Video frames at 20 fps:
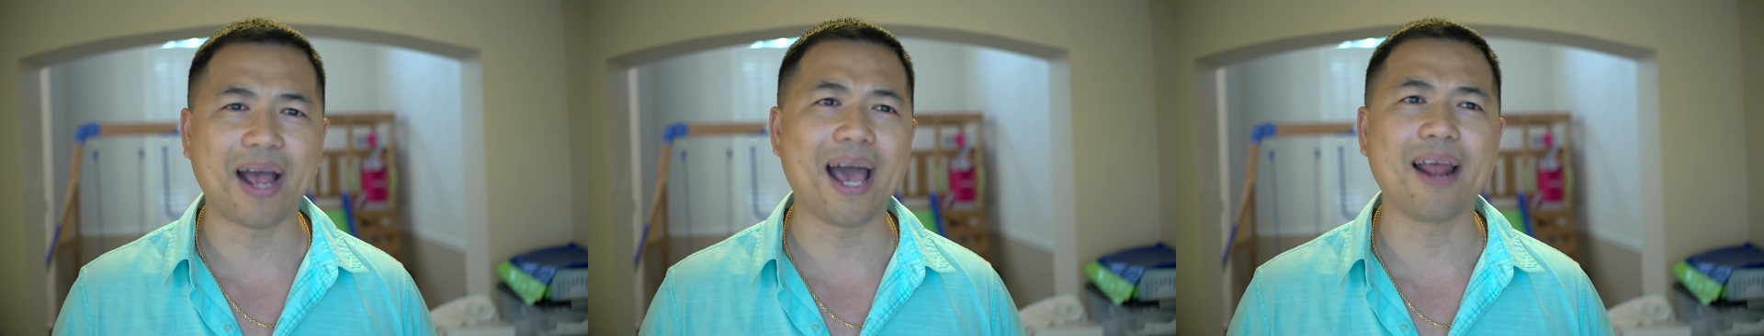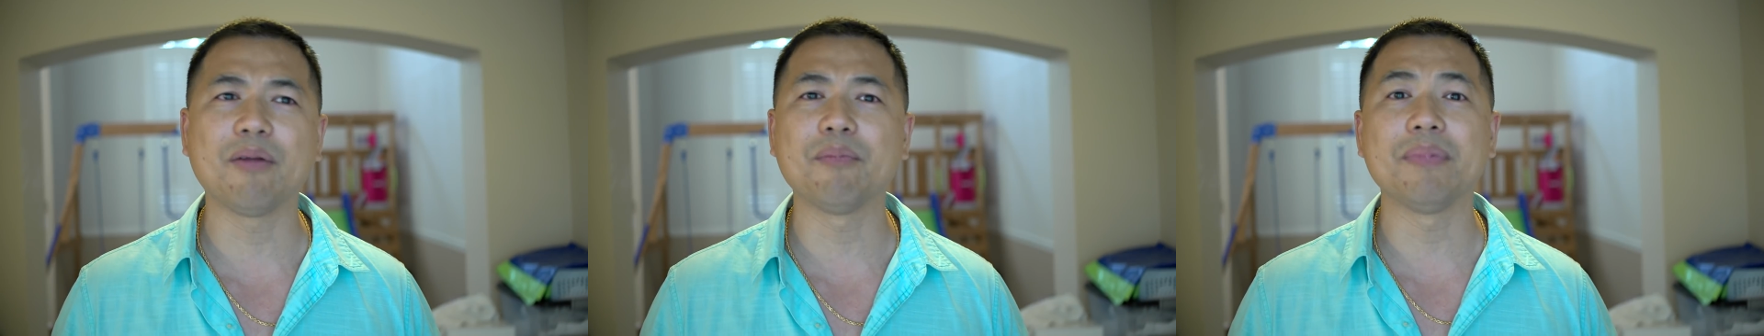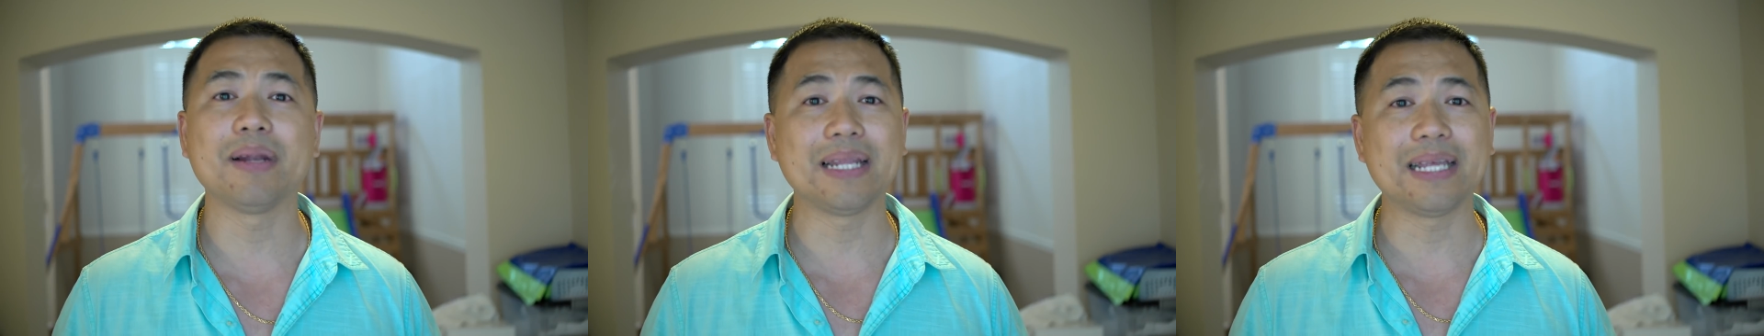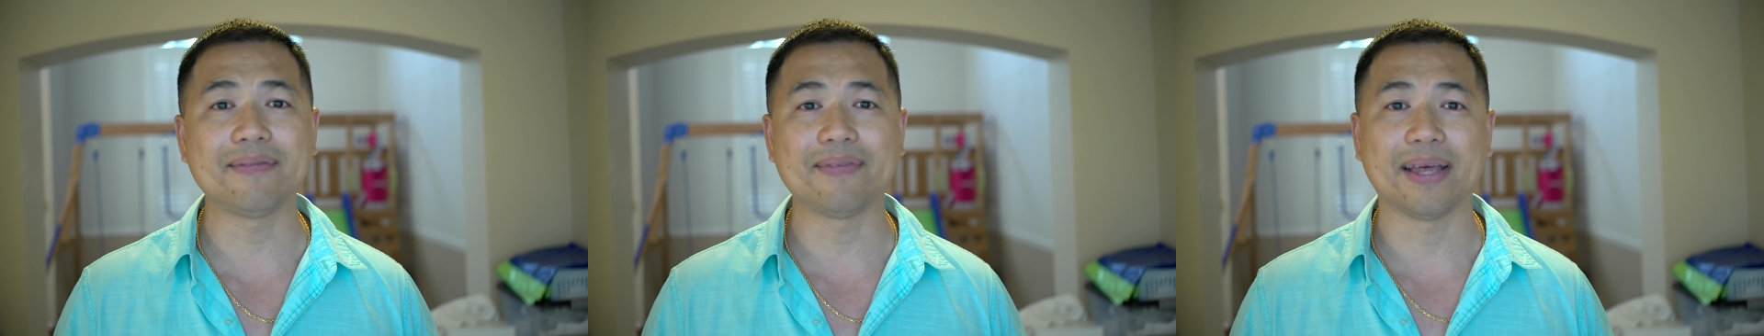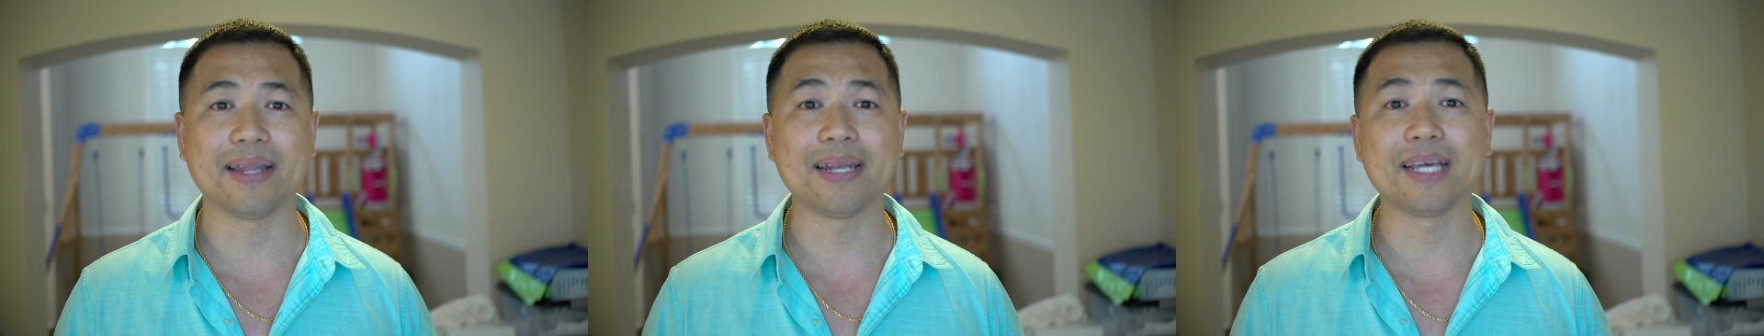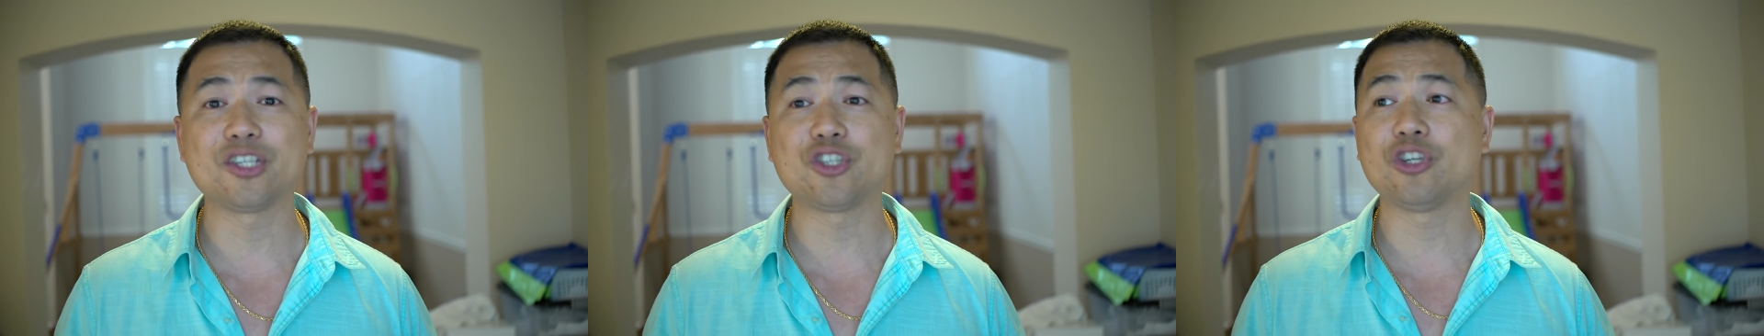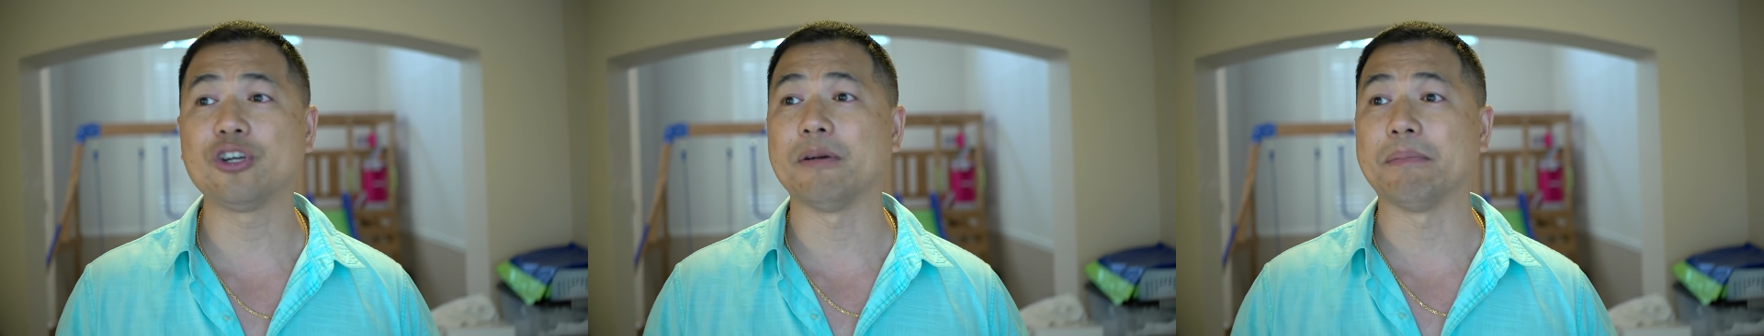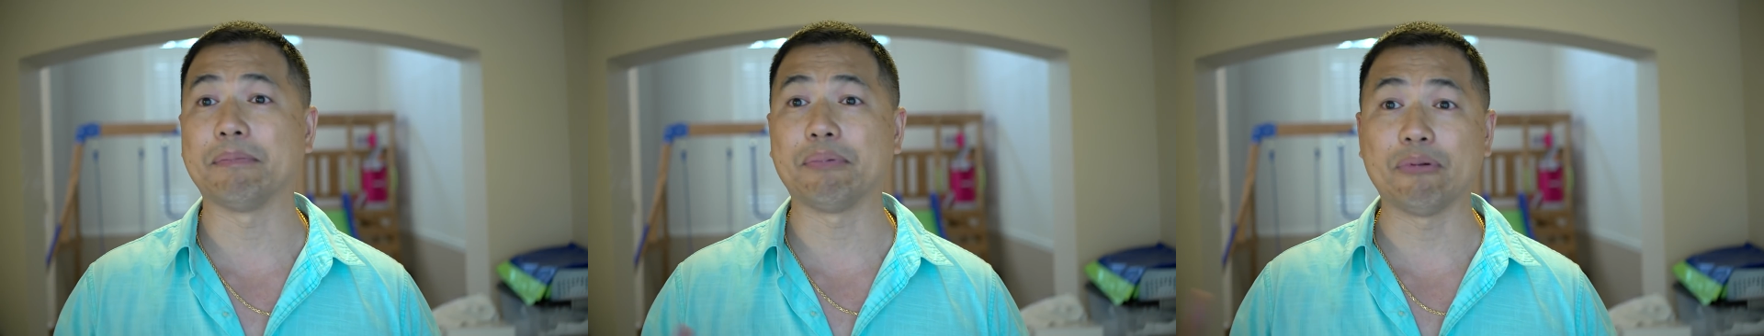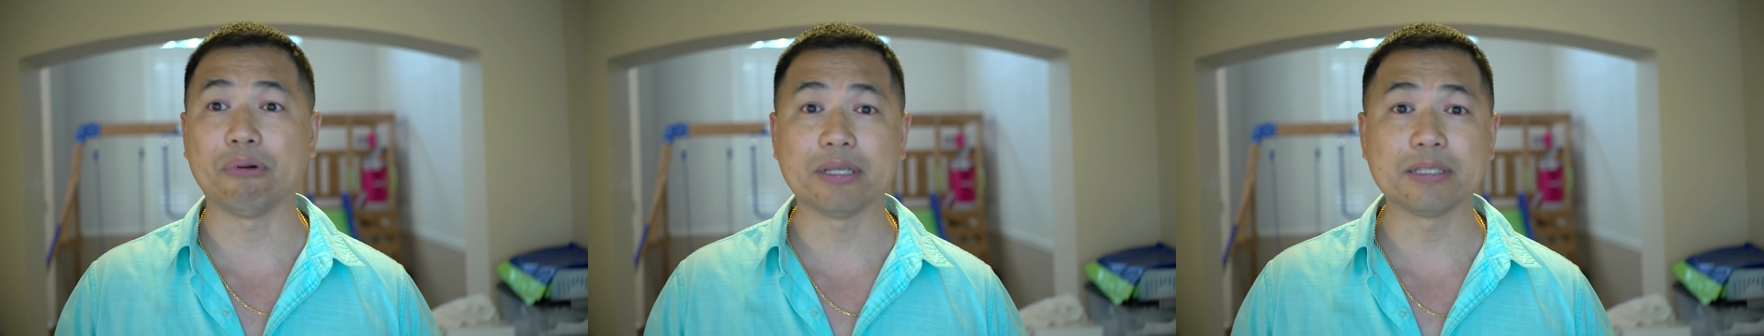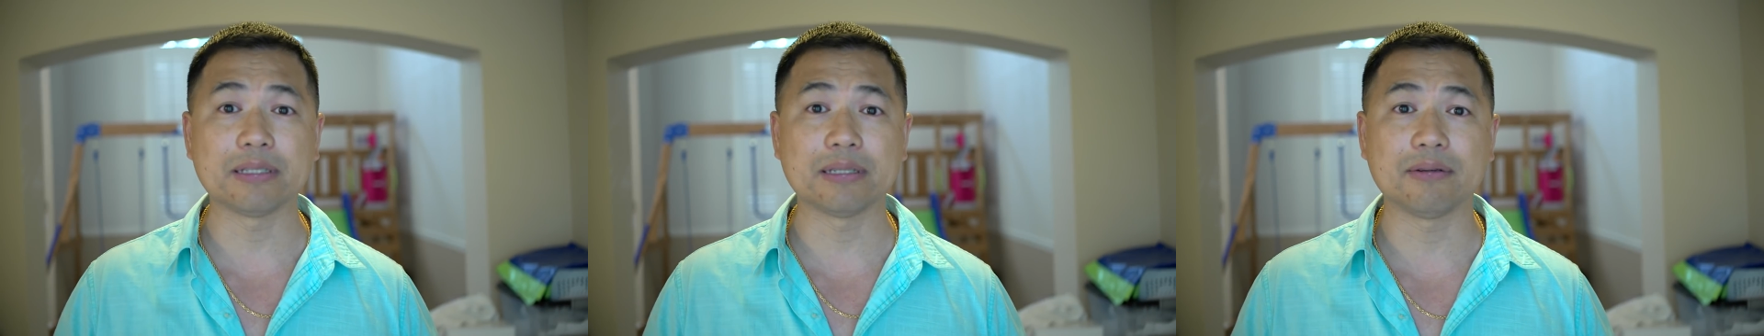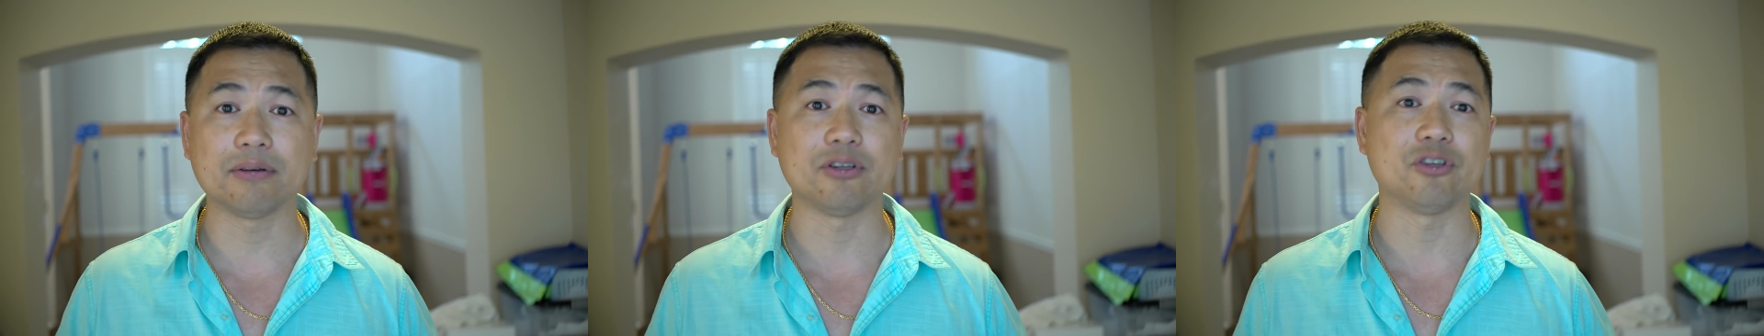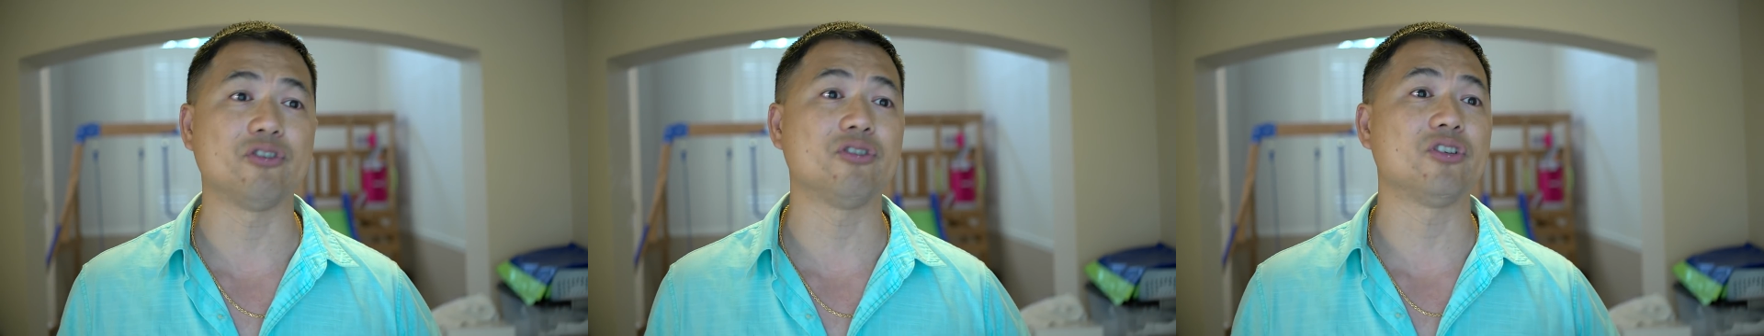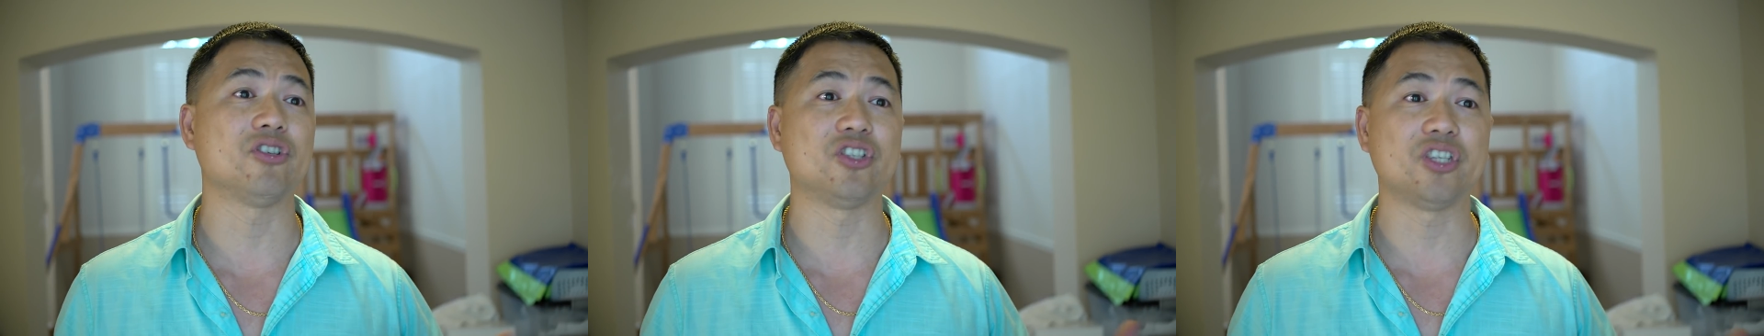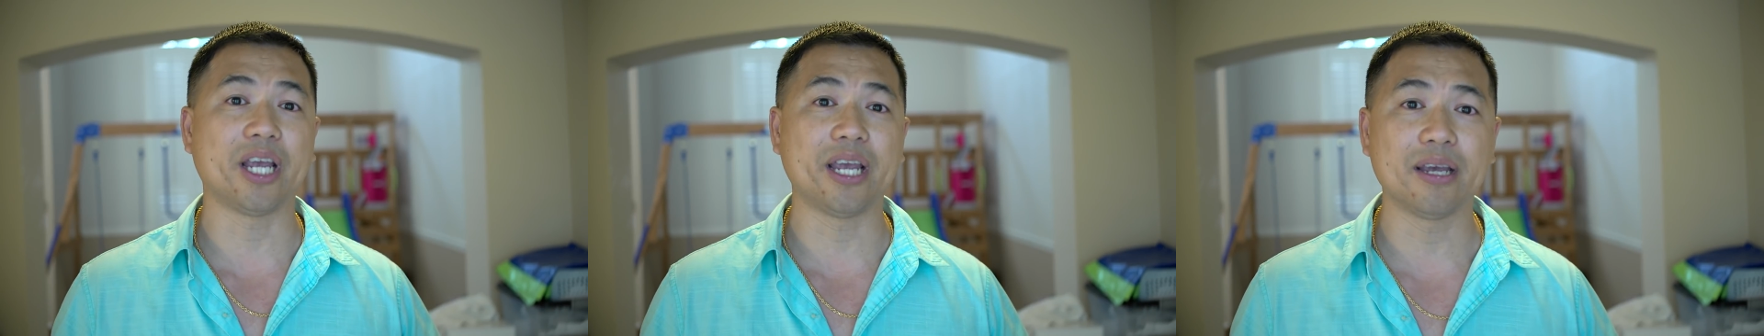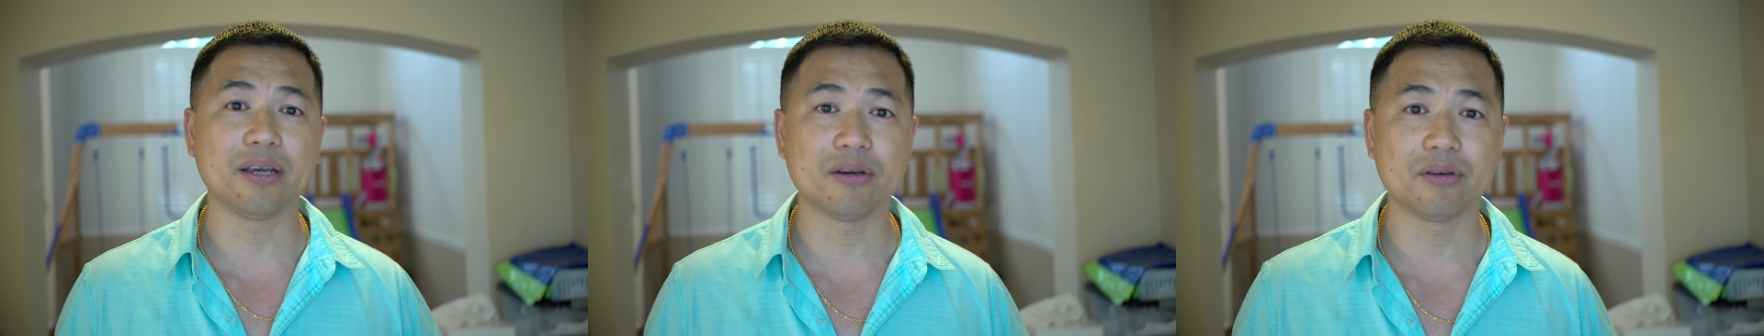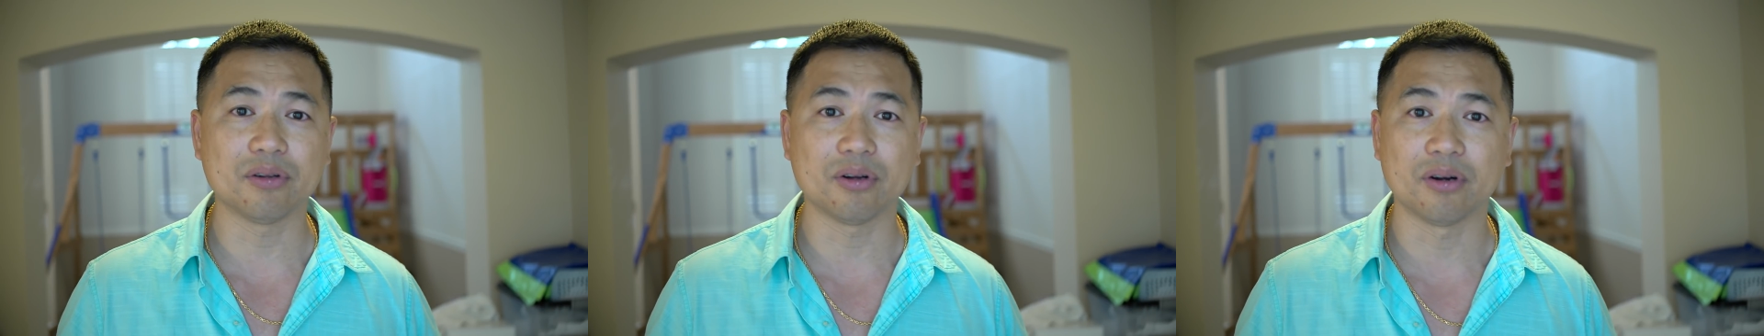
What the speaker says: I don't believe that unless you're in prison or you're in jail